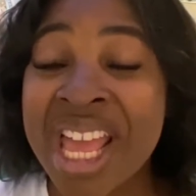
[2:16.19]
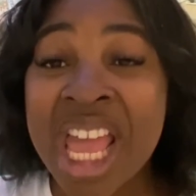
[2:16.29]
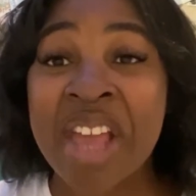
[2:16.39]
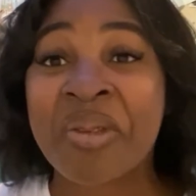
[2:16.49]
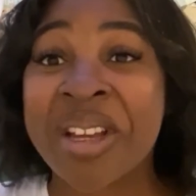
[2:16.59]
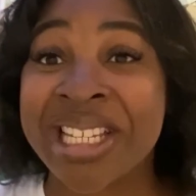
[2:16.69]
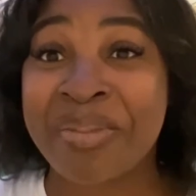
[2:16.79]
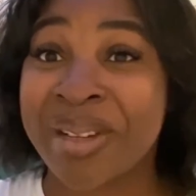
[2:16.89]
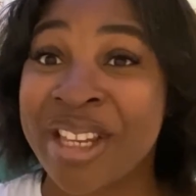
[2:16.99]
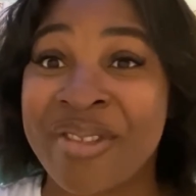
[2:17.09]
If I
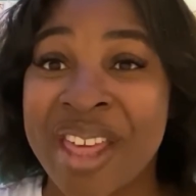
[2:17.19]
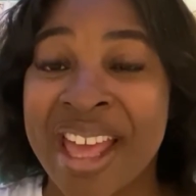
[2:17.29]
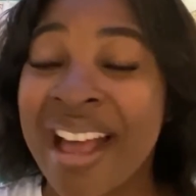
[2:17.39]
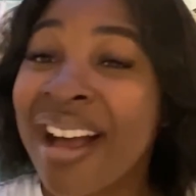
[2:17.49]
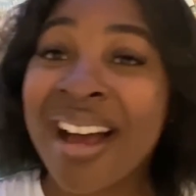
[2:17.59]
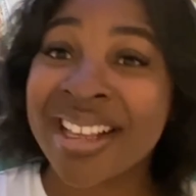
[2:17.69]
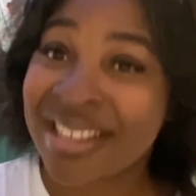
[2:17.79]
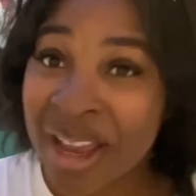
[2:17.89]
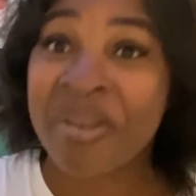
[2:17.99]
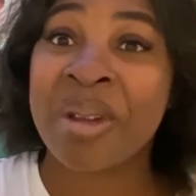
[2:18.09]
did believe that, I
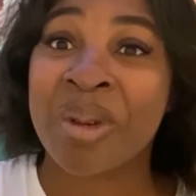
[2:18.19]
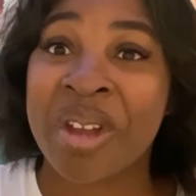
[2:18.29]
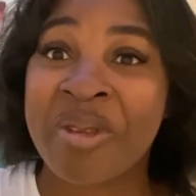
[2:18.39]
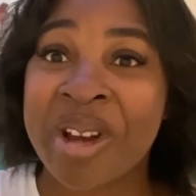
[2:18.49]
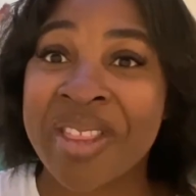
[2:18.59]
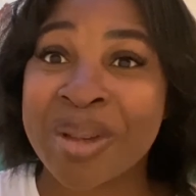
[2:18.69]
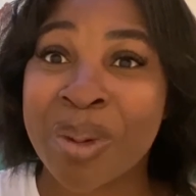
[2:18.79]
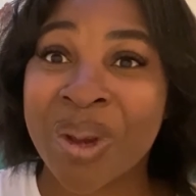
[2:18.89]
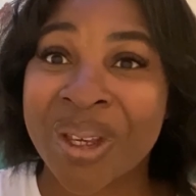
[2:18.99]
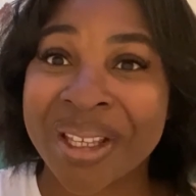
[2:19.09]
definitely wouldn't have written this
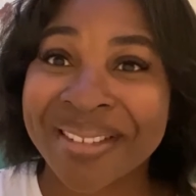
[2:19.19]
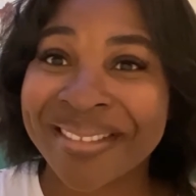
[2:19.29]
book.